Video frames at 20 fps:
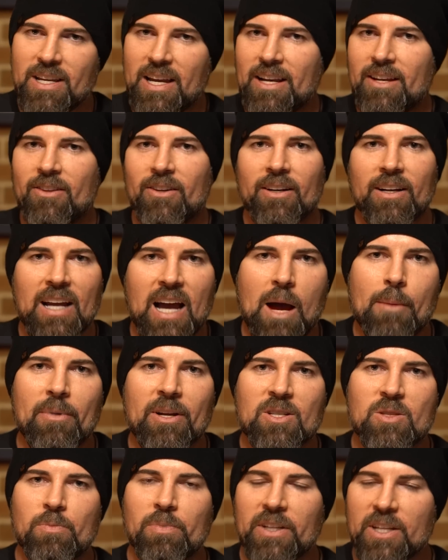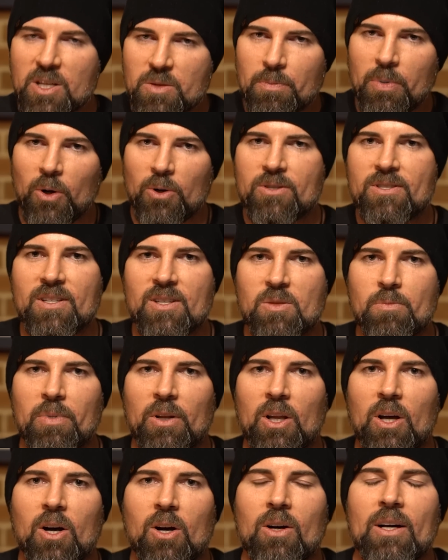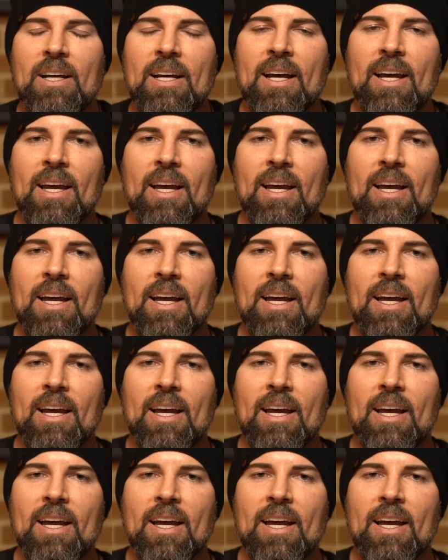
any other comments, please post this below.